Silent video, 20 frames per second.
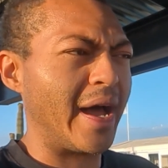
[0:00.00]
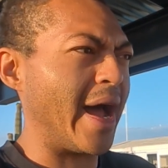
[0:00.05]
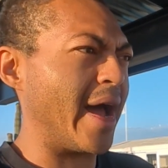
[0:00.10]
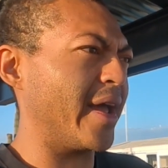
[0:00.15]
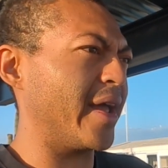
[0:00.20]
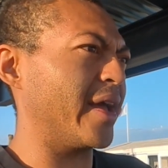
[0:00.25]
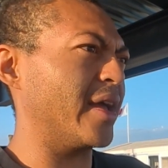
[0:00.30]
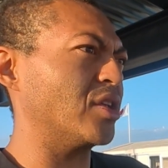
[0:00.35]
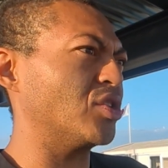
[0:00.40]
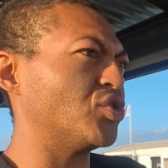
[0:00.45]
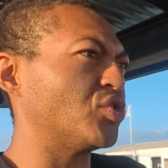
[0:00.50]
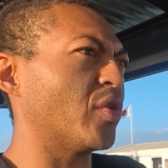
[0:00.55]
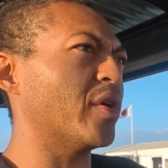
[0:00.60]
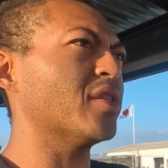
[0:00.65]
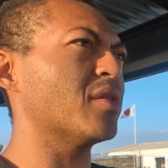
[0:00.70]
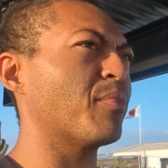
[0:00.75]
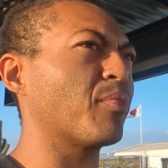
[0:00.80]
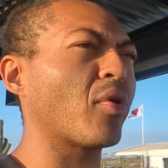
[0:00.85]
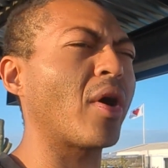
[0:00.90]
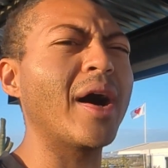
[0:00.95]
I enjoyed
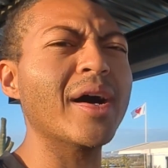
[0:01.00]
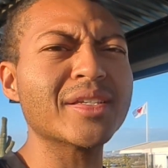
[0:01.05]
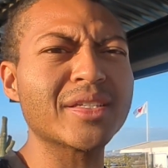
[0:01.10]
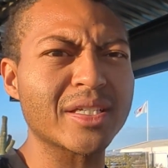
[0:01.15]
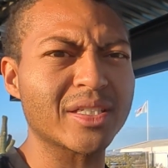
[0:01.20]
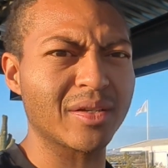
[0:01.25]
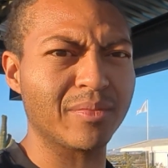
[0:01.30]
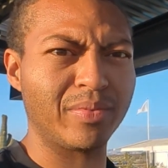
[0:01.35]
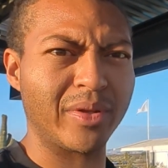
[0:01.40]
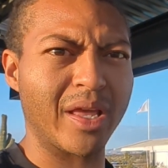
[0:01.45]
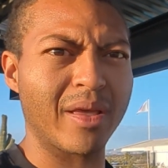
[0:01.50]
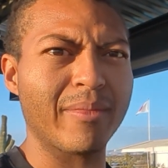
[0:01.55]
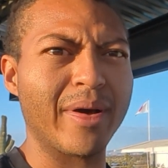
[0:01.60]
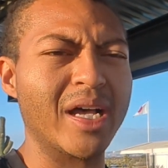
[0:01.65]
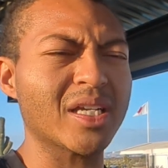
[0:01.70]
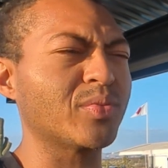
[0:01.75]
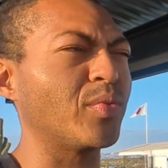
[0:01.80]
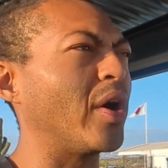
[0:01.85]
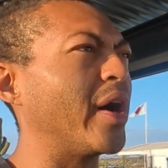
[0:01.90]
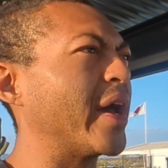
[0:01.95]
the process of playing
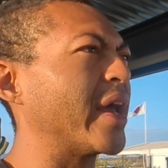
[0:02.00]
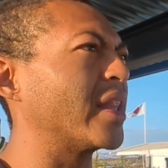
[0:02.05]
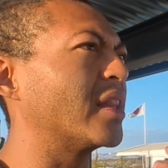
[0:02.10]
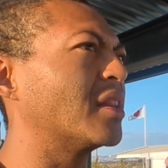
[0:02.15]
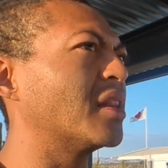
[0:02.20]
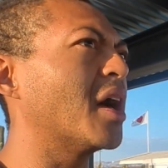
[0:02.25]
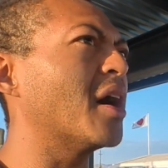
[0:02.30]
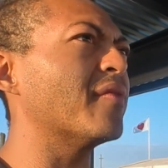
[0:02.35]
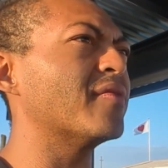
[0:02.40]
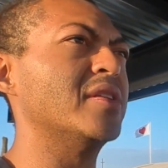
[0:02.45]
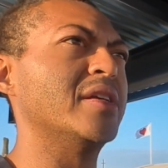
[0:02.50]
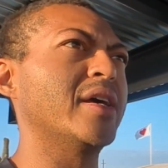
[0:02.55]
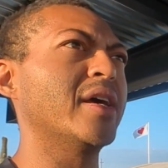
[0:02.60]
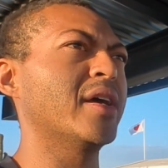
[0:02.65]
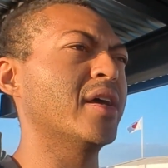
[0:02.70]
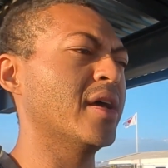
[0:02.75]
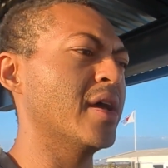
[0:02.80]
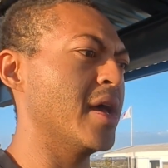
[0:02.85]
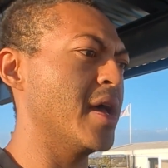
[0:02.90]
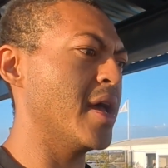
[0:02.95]
basketball. I loved
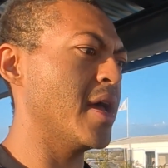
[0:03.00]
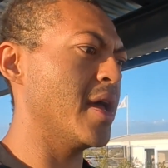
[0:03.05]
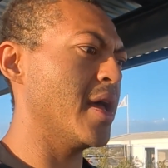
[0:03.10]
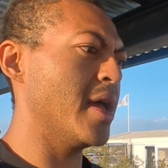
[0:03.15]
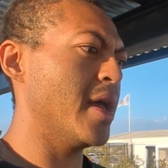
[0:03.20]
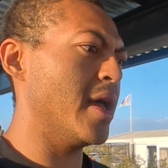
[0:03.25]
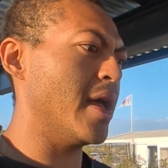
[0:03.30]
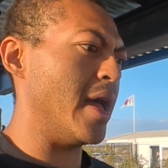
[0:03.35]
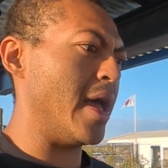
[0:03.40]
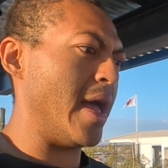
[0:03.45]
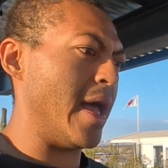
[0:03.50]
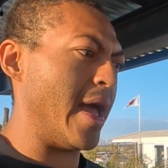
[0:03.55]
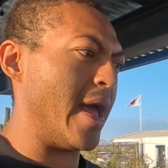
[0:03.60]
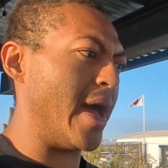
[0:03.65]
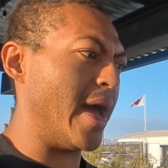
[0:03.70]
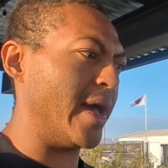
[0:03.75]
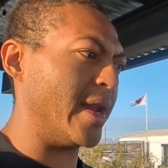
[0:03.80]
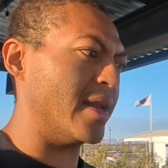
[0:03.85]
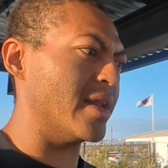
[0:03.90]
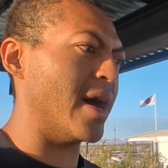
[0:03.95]
it,
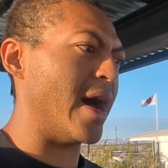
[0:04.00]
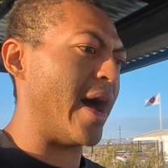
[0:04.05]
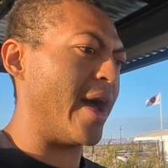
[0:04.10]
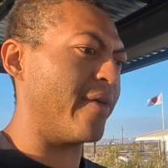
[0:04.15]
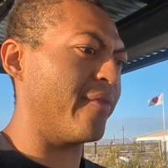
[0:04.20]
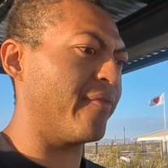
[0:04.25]
and I